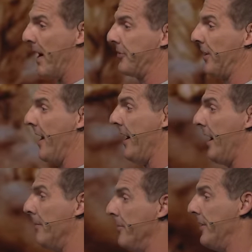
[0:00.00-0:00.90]

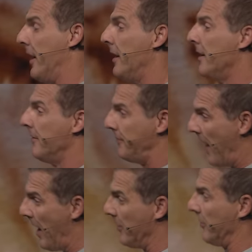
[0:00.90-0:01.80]
Bethlehem, the
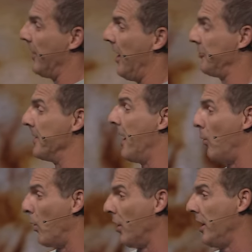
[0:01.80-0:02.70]
father, the husband, got
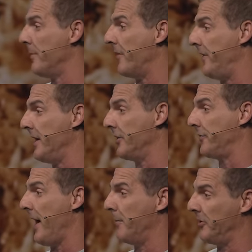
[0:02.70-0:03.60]
worried about feeding his
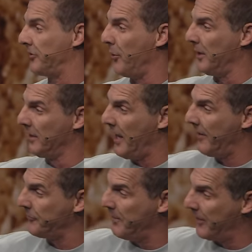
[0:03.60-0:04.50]
family, so he
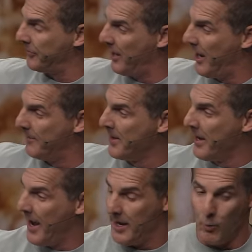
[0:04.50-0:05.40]
left Bethlehem
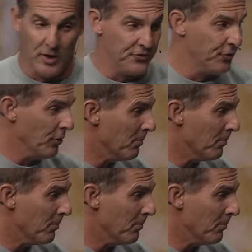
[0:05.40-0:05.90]
and he went to